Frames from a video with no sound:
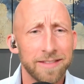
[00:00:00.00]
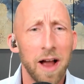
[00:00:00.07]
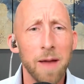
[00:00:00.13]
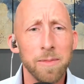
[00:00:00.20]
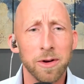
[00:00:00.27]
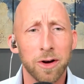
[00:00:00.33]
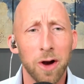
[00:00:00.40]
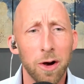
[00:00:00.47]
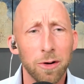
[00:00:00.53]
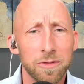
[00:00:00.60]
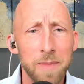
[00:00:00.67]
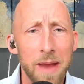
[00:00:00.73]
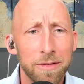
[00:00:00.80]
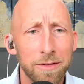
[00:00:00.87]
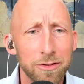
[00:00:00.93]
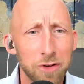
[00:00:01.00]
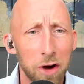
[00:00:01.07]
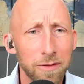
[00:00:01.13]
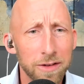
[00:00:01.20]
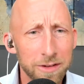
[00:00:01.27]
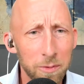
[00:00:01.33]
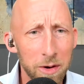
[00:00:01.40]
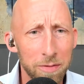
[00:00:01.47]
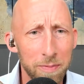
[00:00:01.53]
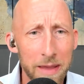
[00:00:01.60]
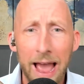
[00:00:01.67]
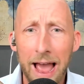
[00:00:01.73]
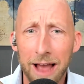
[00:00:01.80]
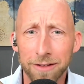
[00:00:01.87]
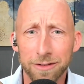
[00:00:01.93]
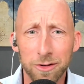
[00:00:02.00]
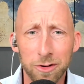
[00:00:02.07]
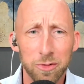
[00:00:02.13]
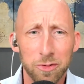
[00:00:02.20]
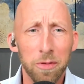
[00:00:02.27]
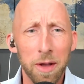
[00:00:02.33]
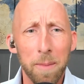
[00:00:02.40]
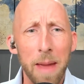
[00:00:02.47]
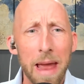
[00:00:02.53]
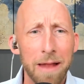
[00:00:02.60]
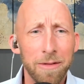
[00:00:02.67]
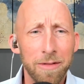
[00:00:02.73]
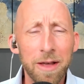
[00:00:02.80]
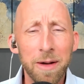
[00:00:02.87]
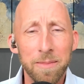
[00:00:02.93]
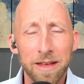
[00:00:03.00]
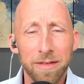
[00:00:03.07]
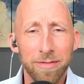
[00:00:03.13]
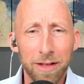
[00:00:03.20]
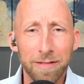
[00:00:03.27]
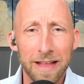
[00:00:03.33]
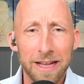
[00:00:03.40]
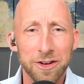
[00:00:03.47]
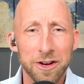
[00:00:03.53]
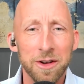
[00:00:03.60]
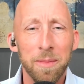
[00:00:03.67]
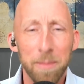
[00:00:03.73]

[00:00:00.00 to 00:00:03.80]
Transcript: I'm your co-host, Matthew Jarvis, and with me, as usual, the man, the myth, the legend,